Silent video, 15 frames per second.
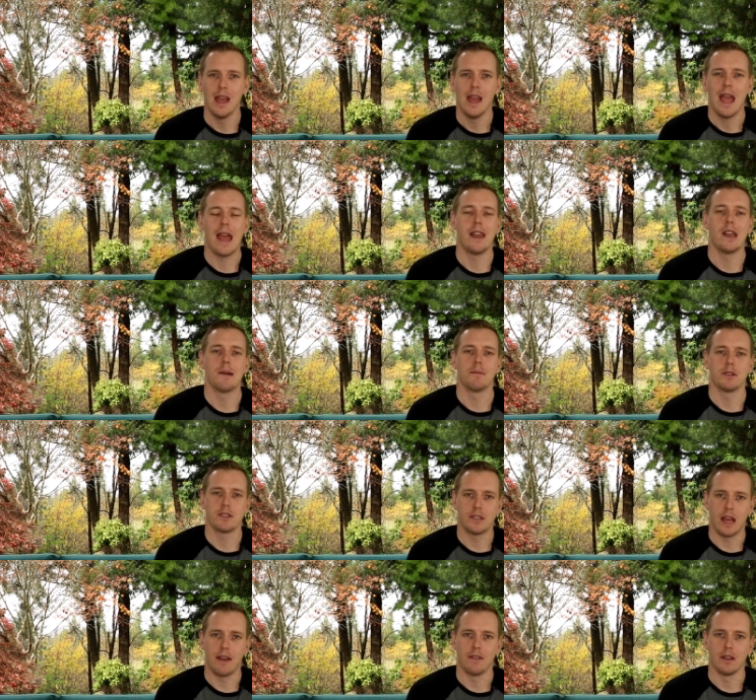And number
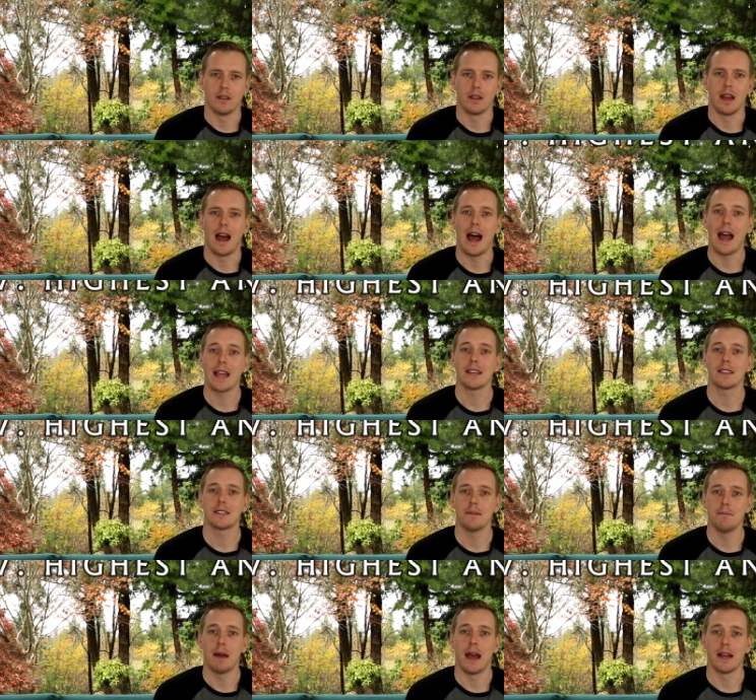7, highest
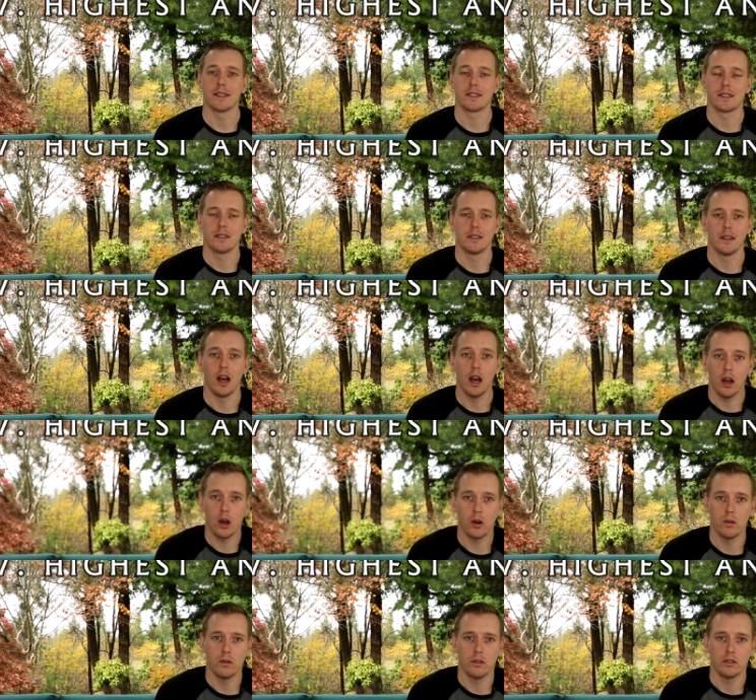and best.
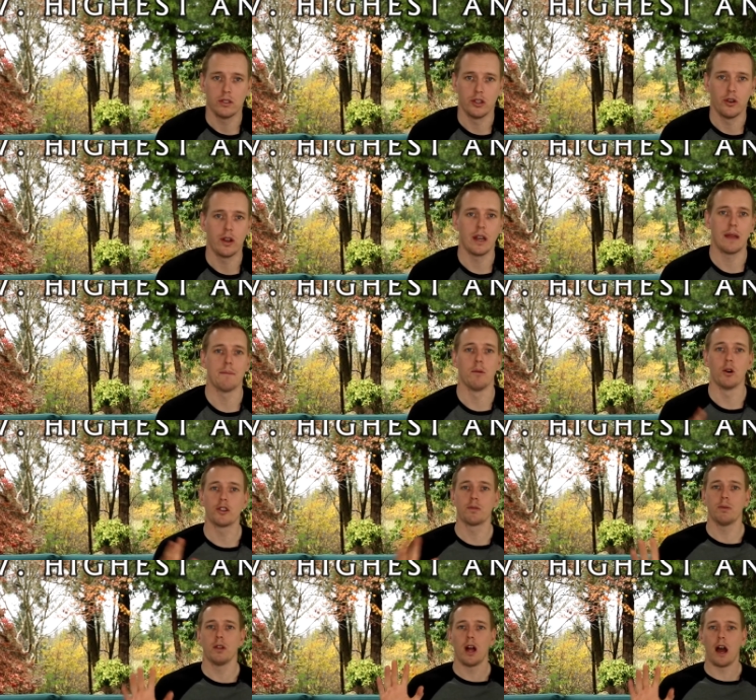You're in a
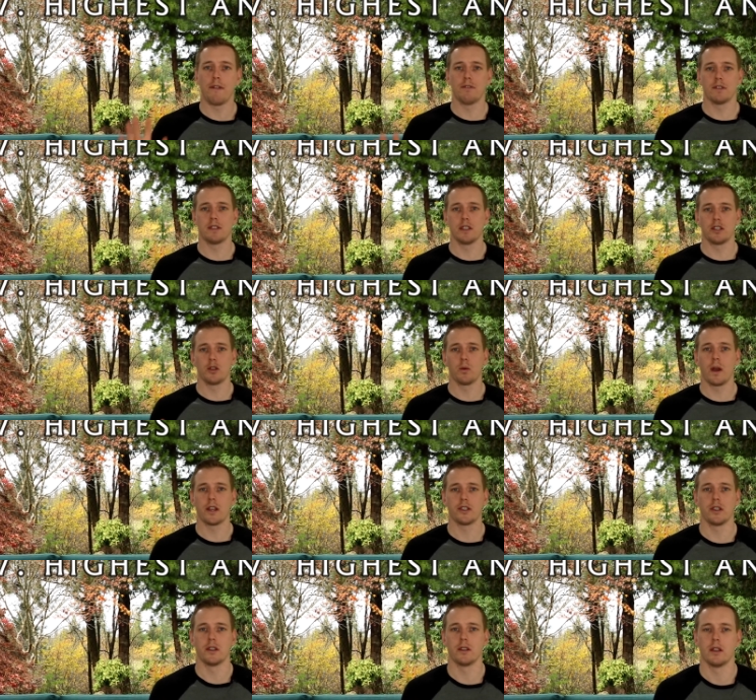multiple offer
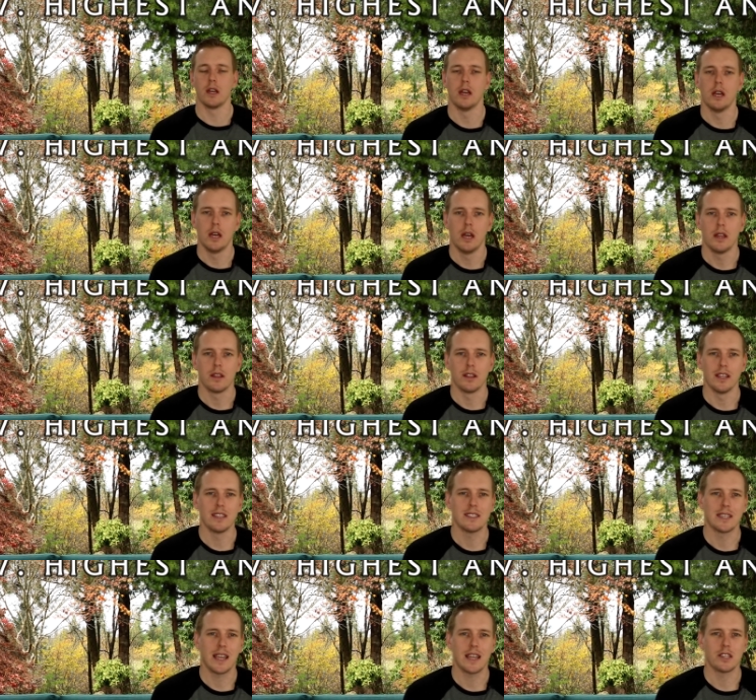situation. The
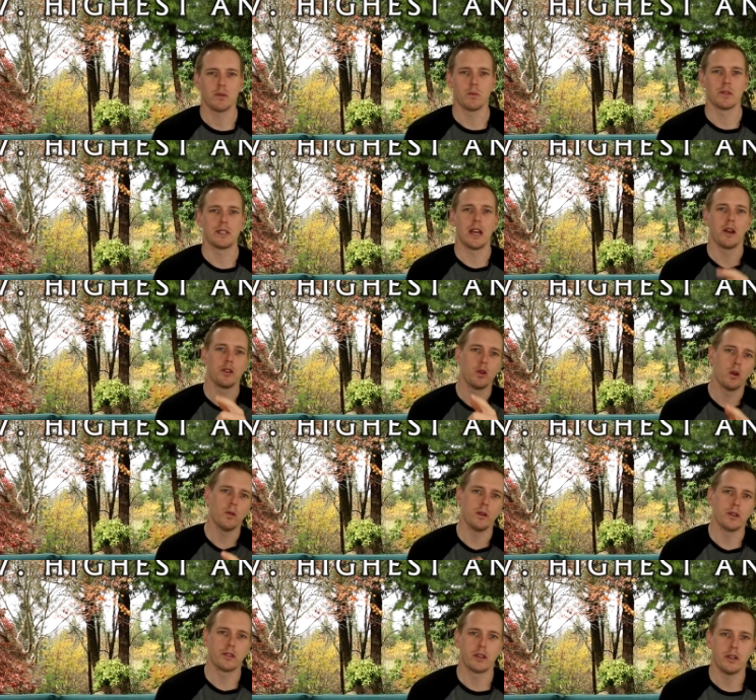listing agent will tell your
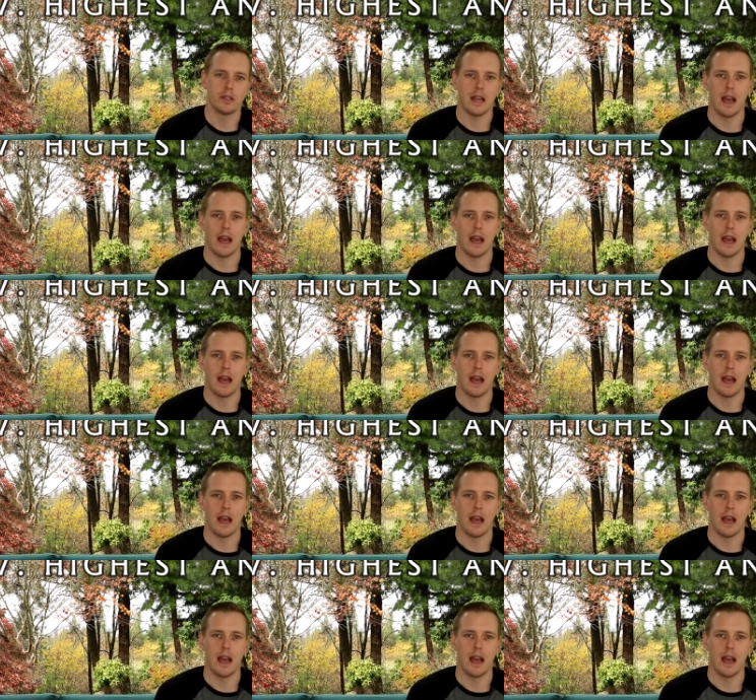realtor to